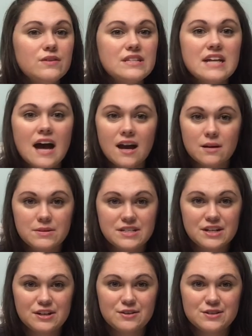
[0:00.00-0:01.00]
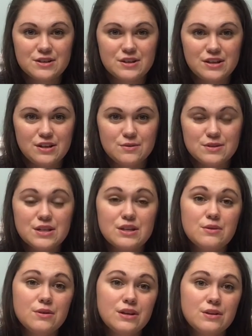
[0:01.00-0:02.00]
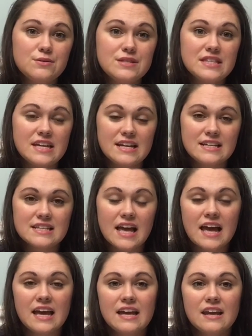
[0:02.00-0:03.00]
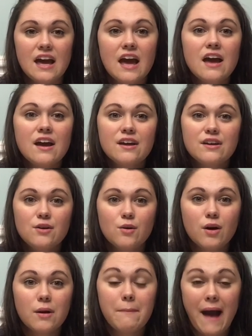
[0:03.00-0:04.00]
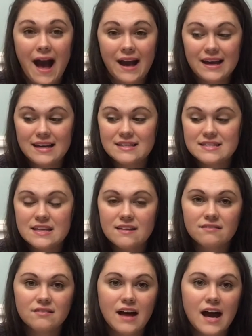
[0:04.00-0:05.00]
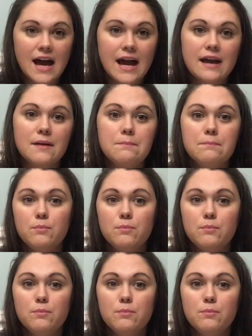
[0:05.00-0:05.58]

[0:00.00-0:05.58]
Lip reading: a ton of materials you can use. You can use things in your packets like